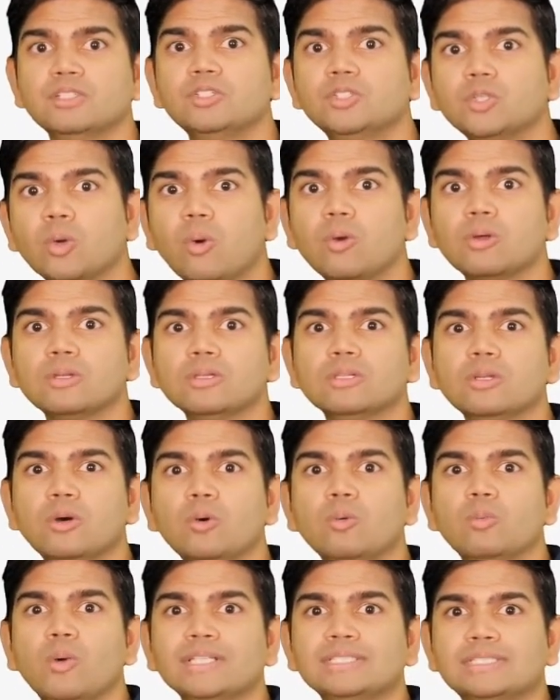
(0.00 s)
Your
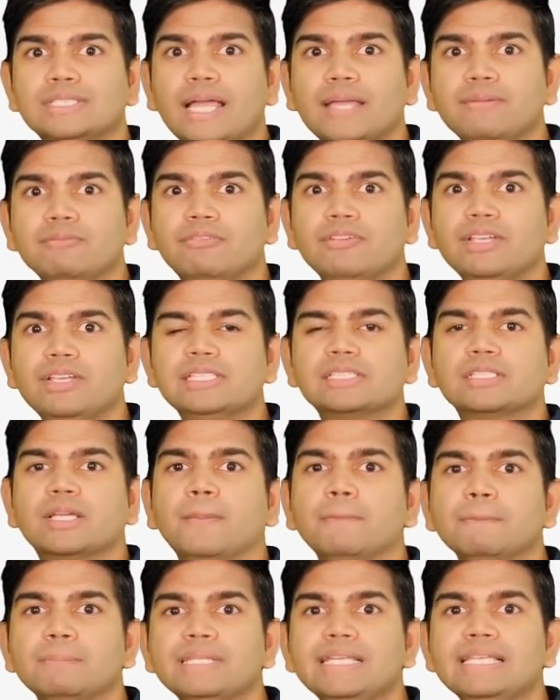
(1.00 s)
low one-time fee is
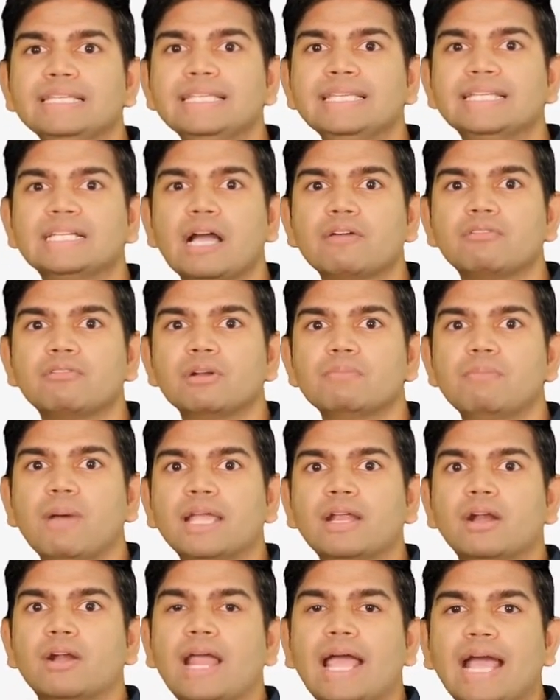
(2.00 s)
completely covered
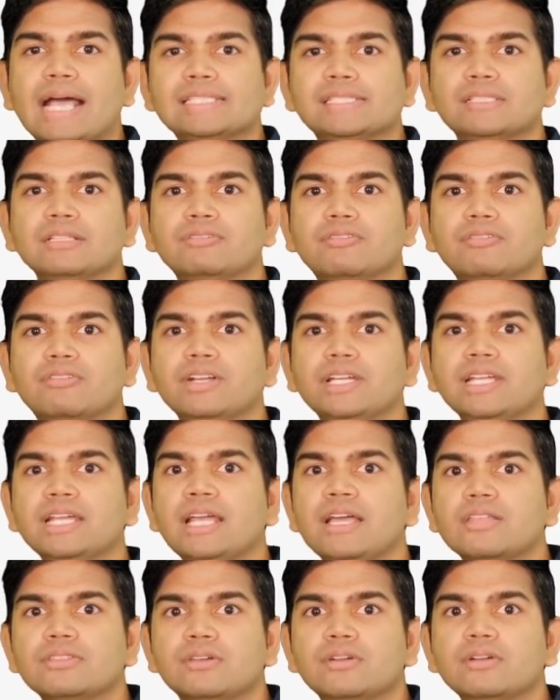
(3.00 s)
by our hassle-free
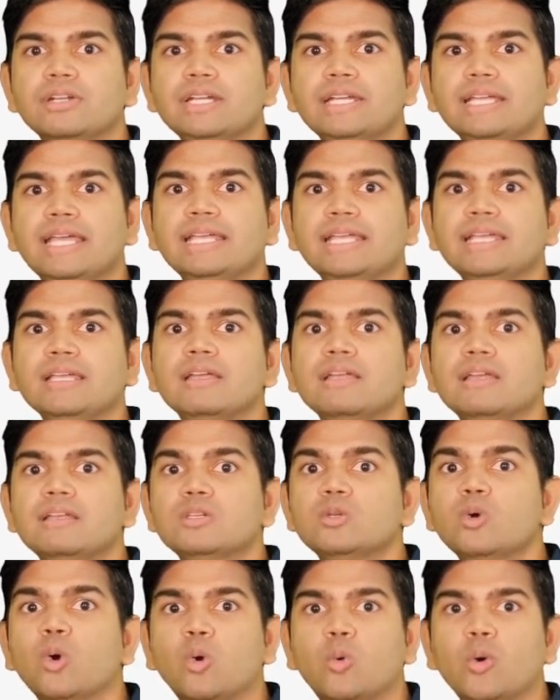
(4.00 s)
30-day,
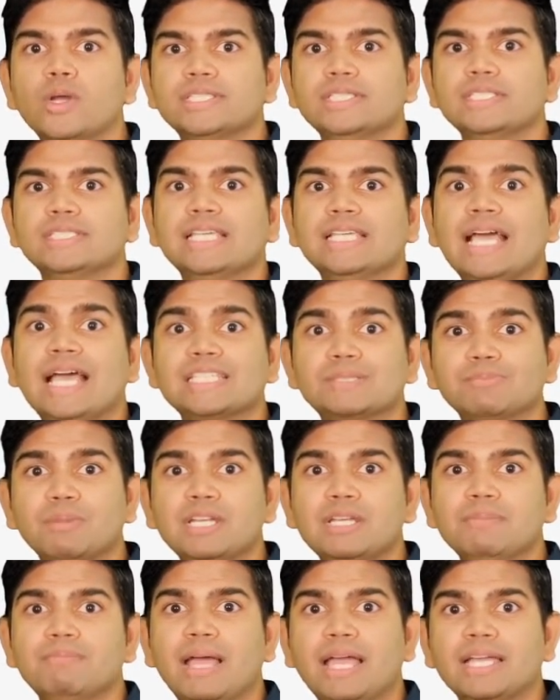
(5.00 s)
no questions asked
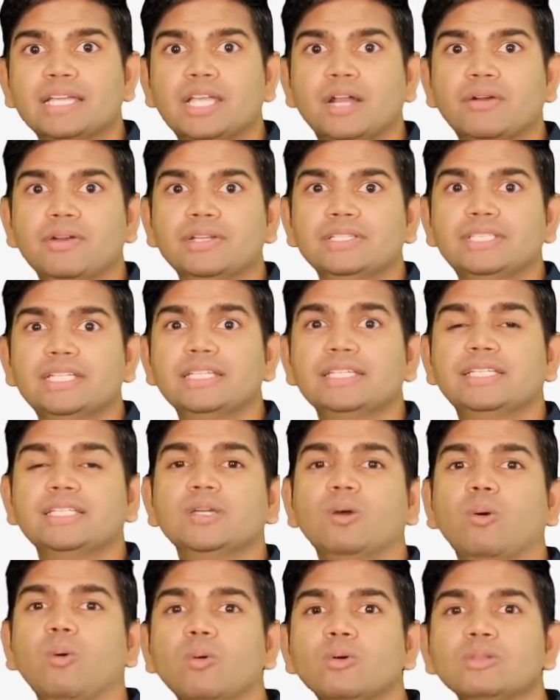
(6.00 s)
money-back guarantee.
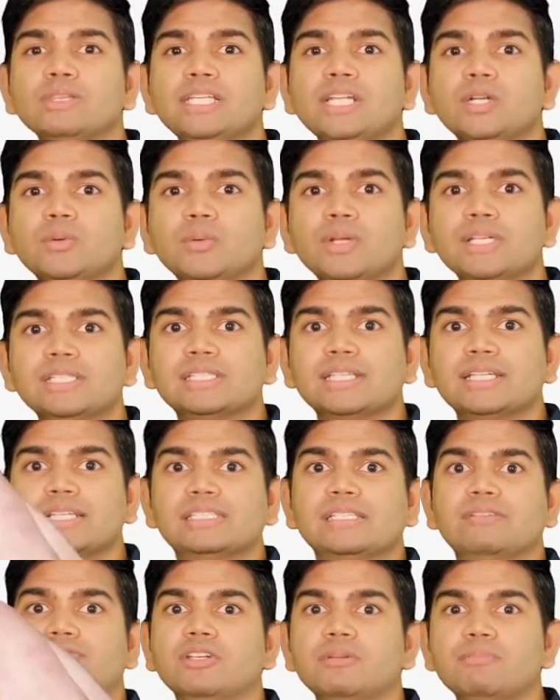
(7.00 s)
The only risk
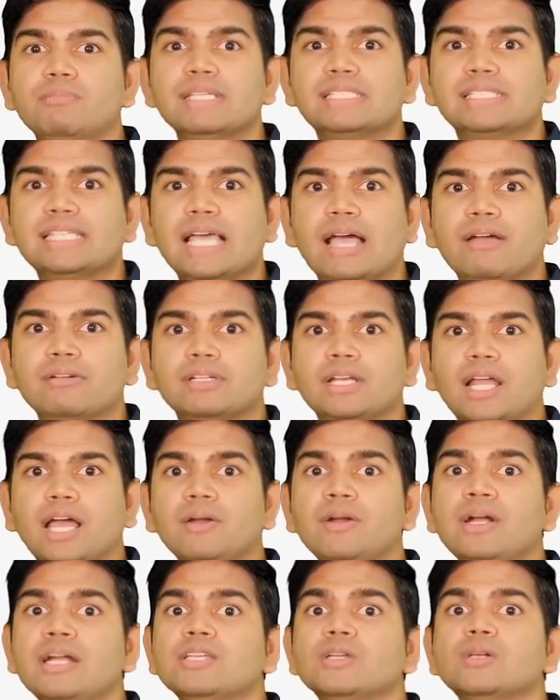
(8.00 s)
is if you miss out
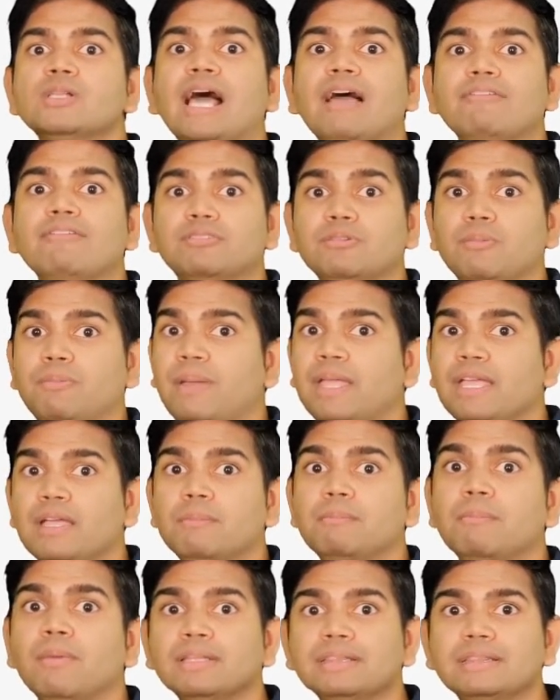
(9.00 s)
now, you'll have to pay
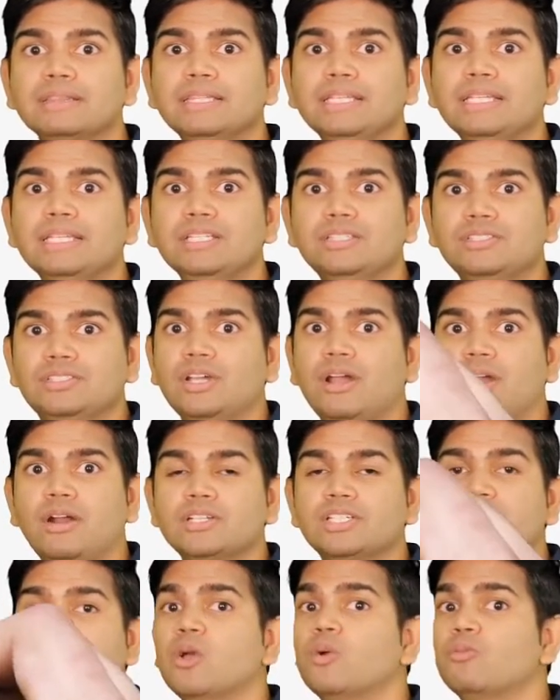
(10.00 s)
a monthly
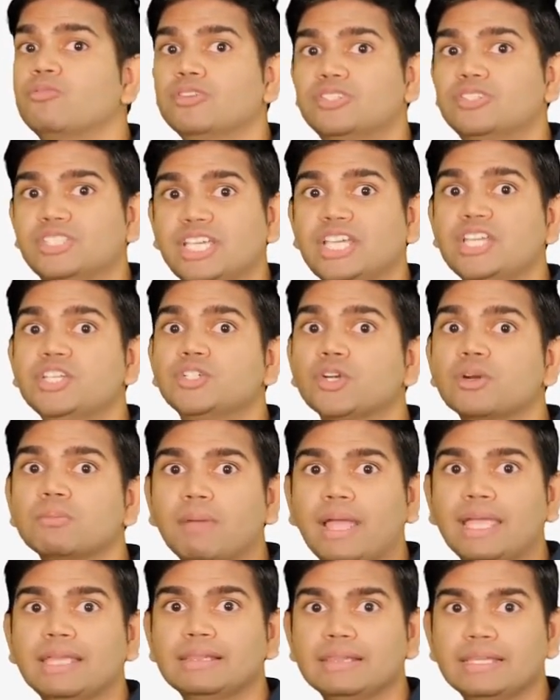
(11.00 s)
charge if you change your
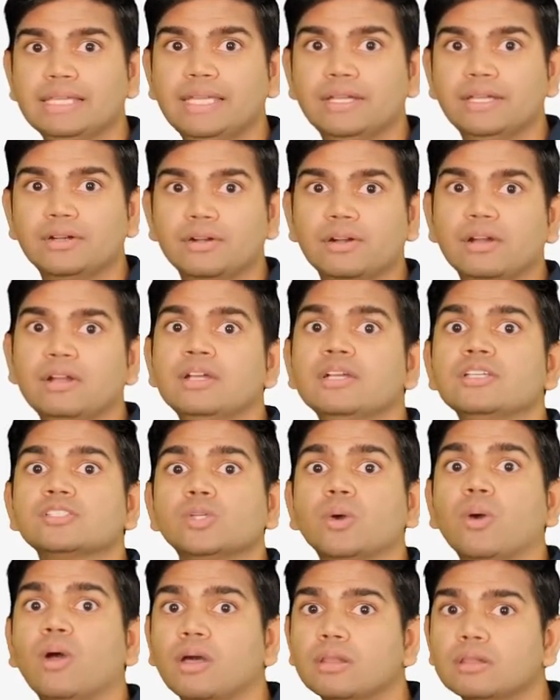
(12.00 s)
mind later.
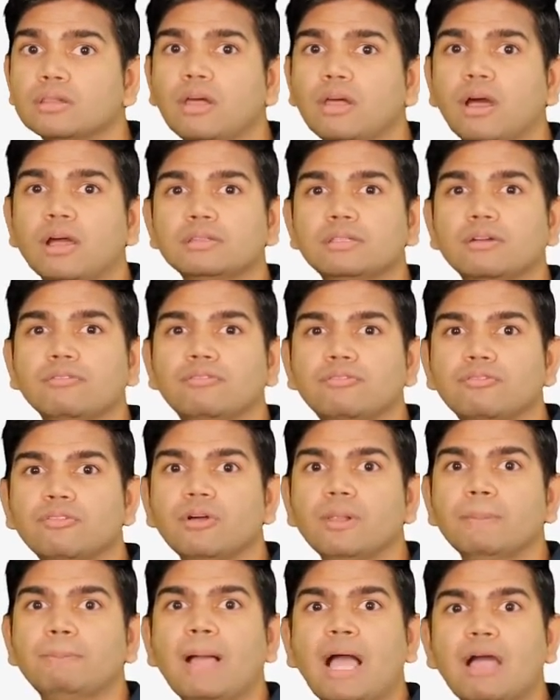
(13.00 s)
So unlock the
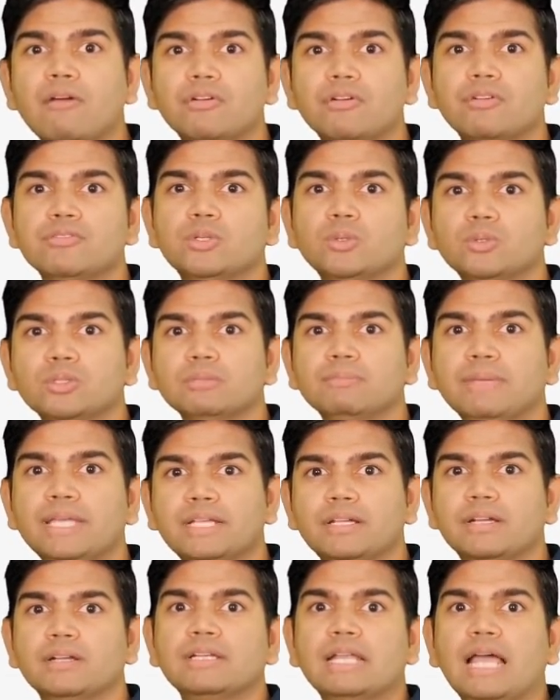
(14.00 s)
full power of Doodle
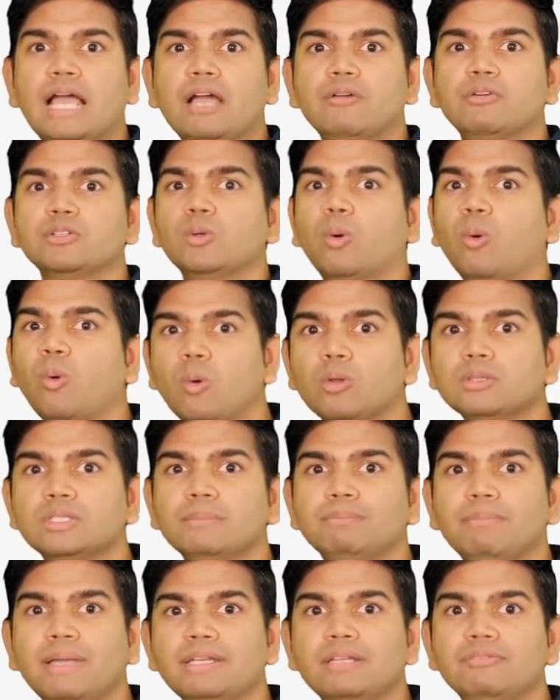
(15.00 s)
Maker now with all
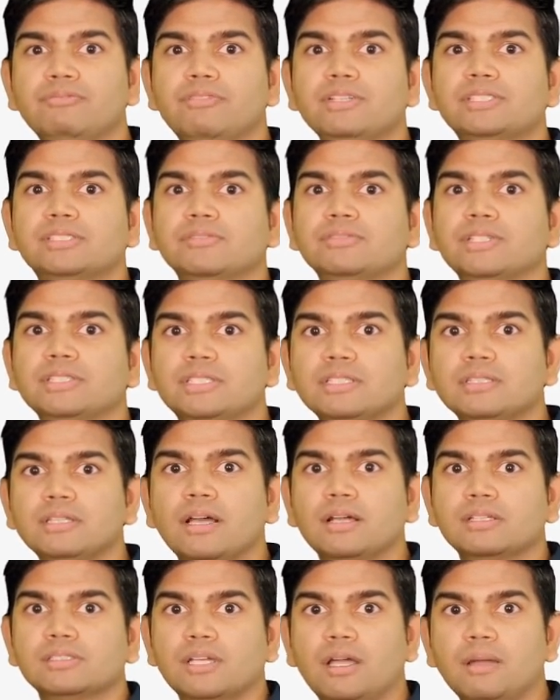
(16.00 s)
the benefits of the
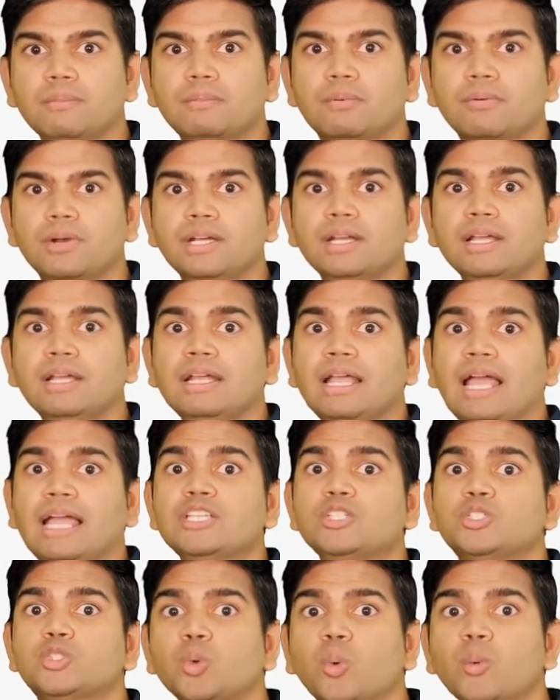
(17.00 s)
deluxe upgrade
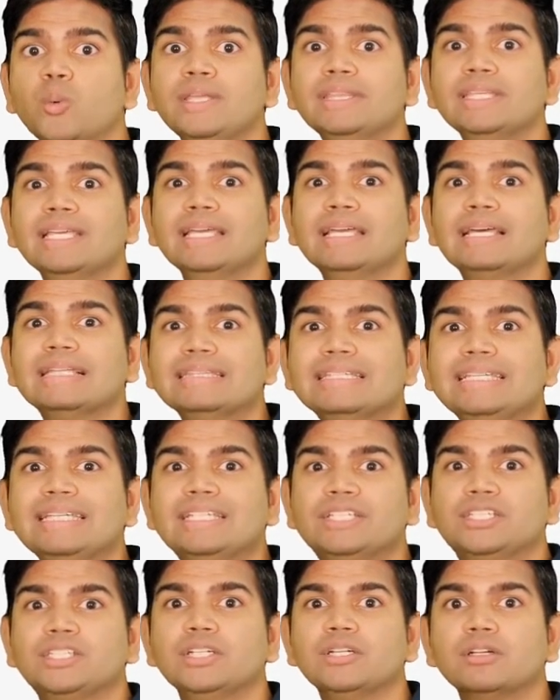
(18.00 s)
and join the
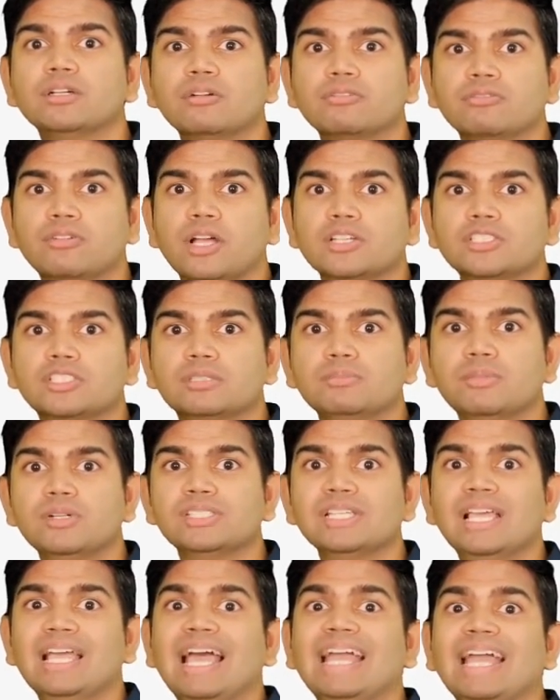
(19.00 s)
elite tier of
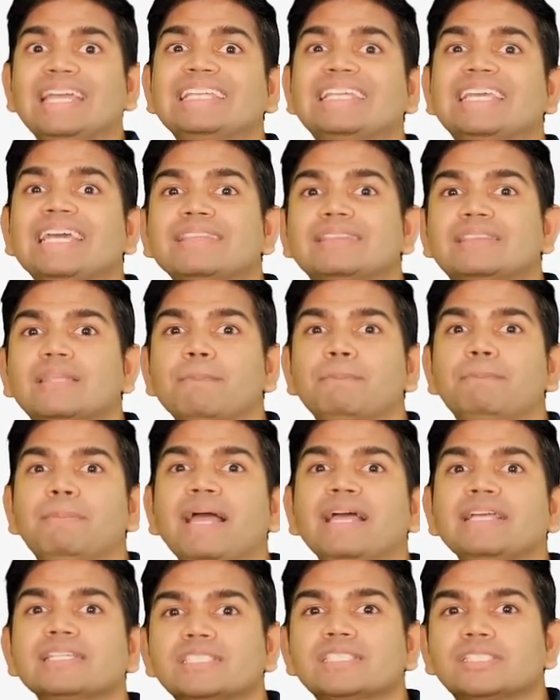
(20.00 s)
customers and get the
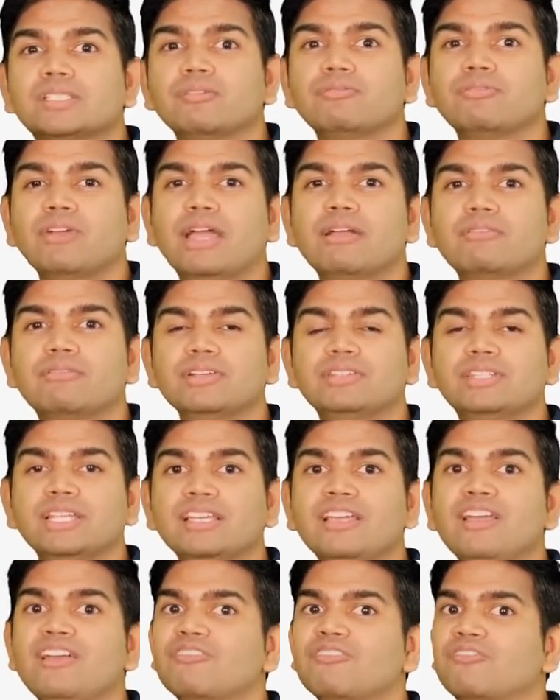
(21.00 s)
best of
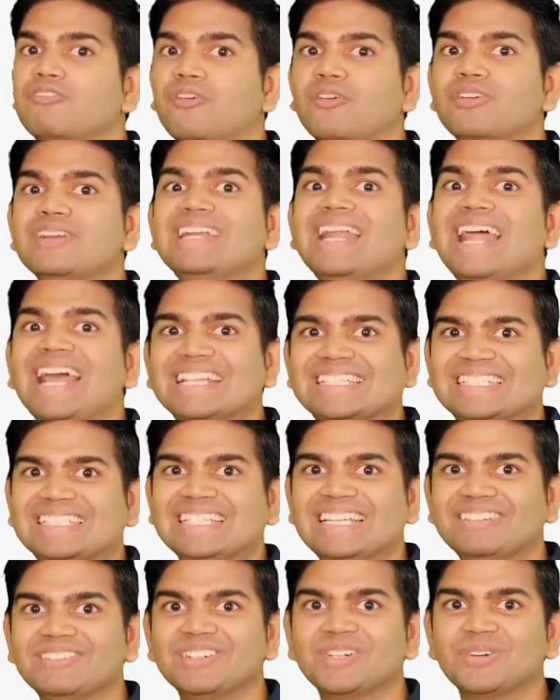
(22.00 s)
everything for
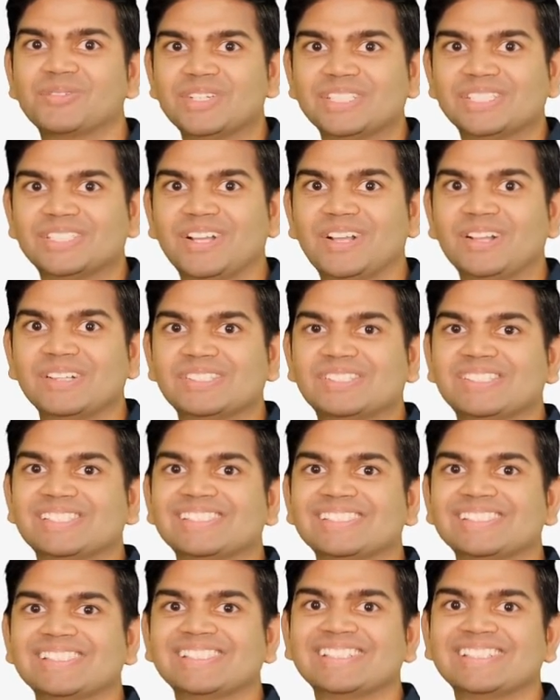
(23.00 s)
next level results.